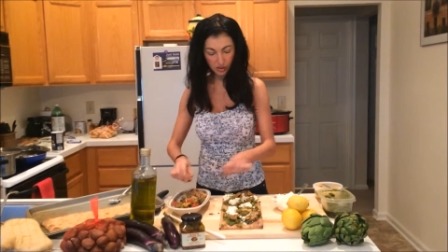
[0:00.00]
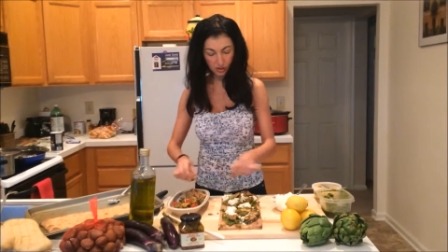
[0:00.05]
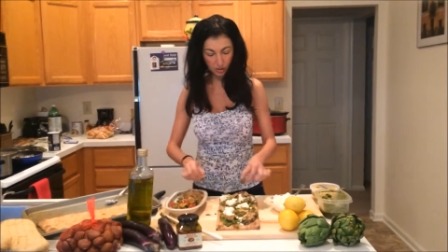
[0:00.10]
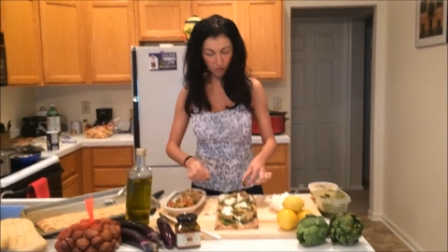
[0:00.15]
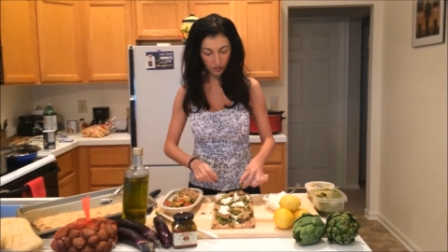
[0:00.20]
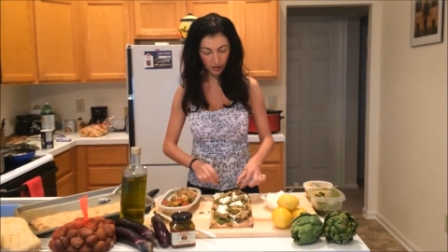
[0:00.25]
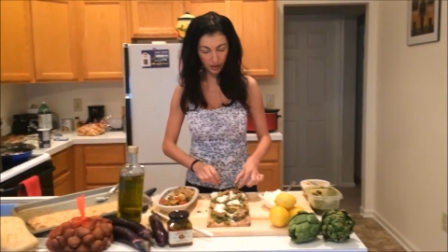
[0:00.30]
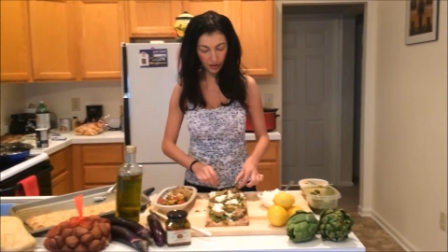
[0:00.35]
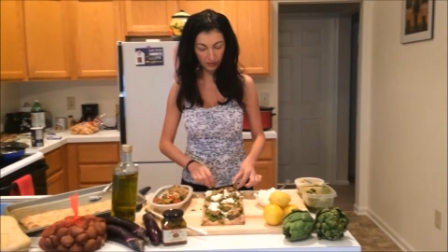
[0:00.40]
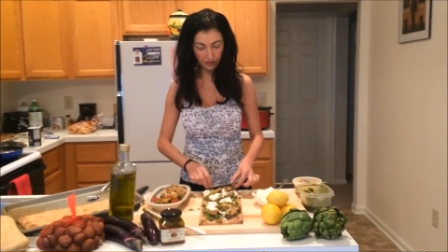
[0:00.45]
they're
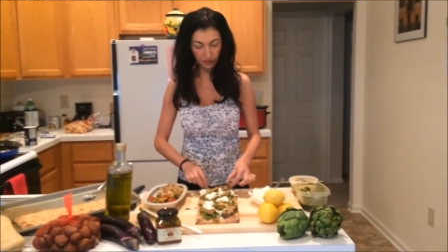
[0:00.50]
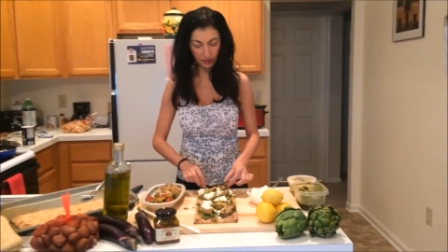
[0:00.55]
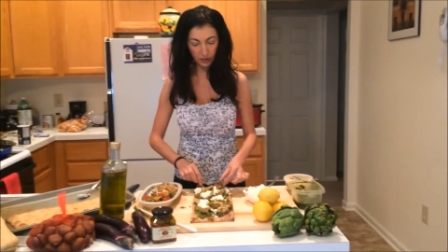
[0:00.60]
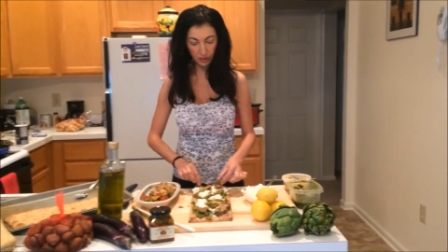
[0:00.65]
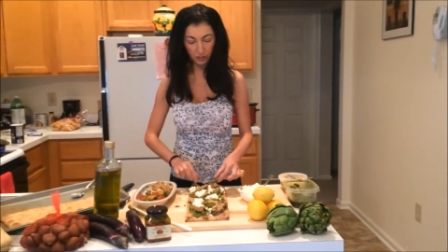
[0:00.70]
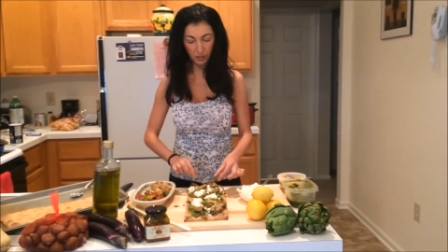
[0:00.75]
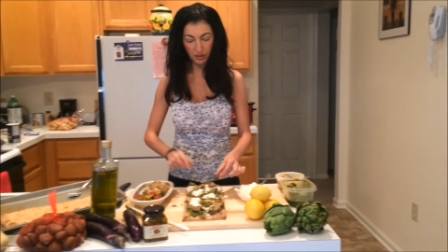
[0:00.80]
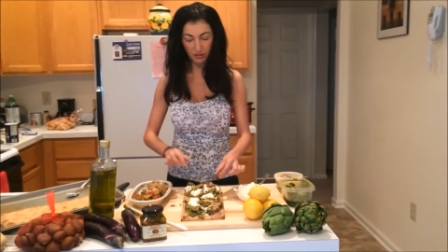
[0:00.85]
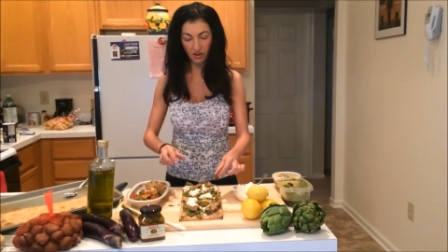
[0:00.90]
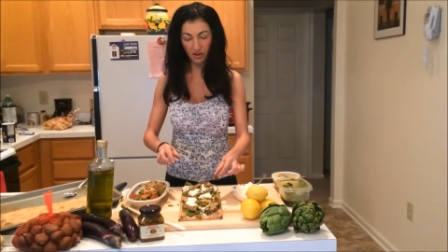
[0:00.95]
going to have a
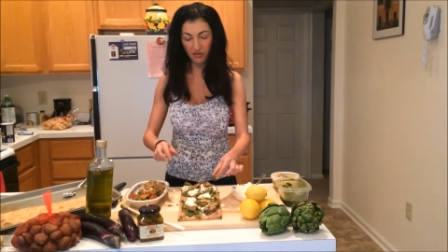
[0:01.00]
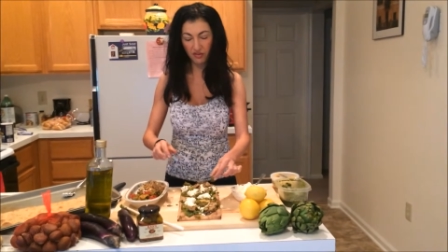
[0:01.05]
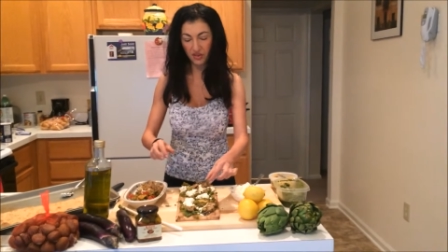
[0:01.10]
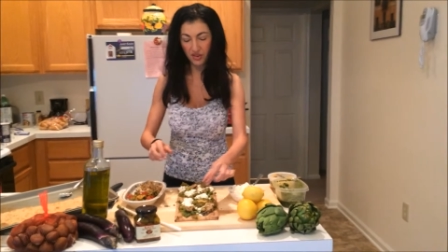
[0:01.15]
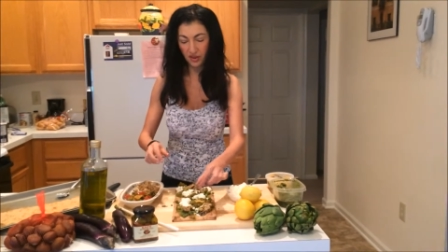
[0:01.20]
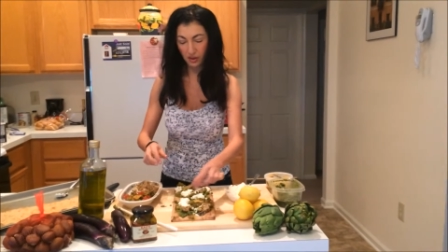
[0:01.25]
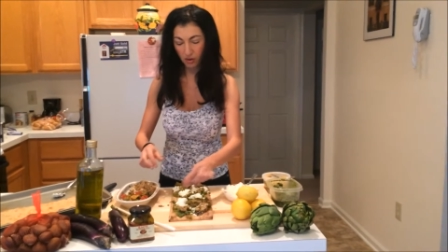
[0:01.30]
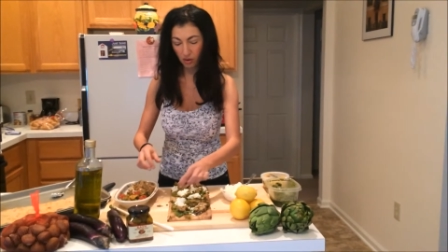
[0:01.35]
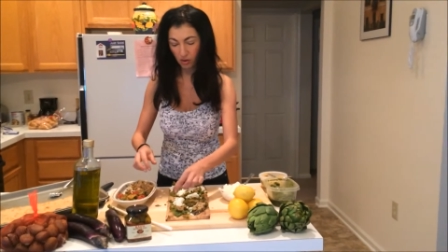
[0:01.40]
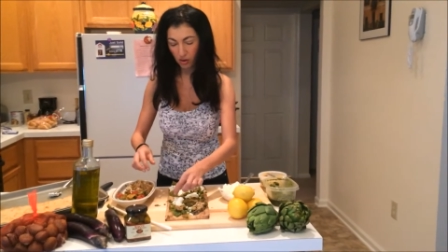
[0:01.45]
little bit of
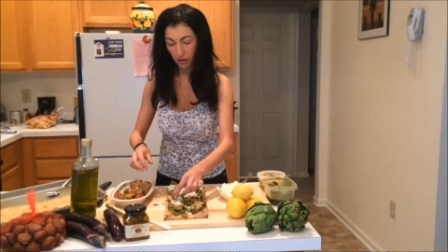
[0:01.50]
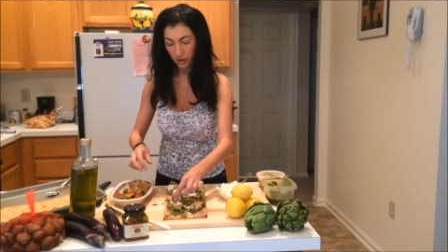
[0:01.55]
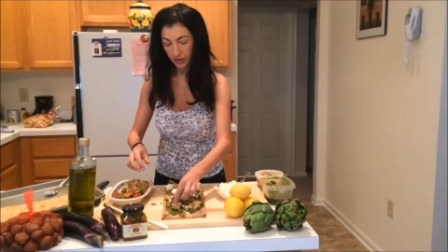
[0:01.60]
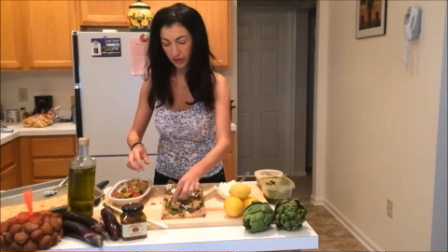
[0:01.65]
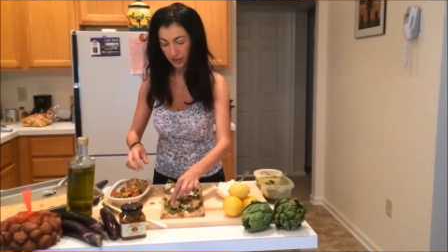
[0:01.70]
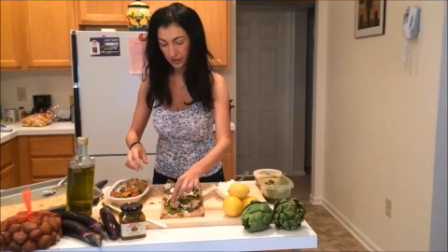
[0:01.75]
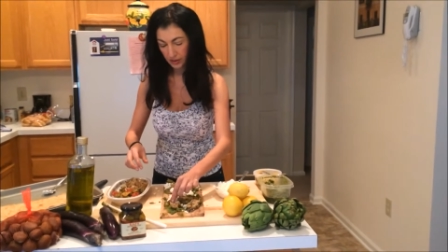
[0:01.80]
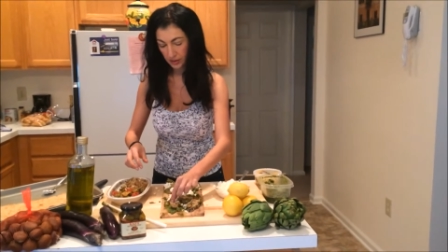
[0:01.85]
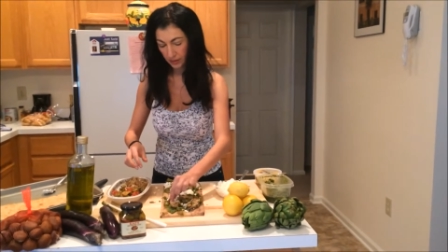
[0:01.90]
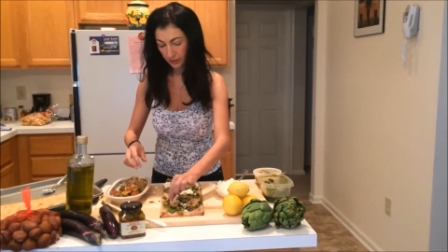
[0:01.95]
everything on
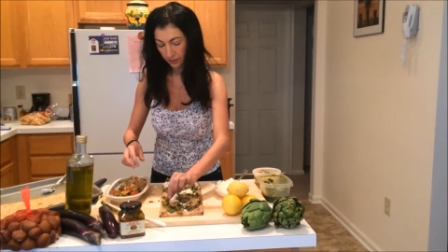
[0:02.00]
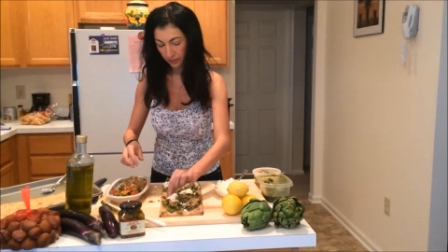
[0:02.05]
it.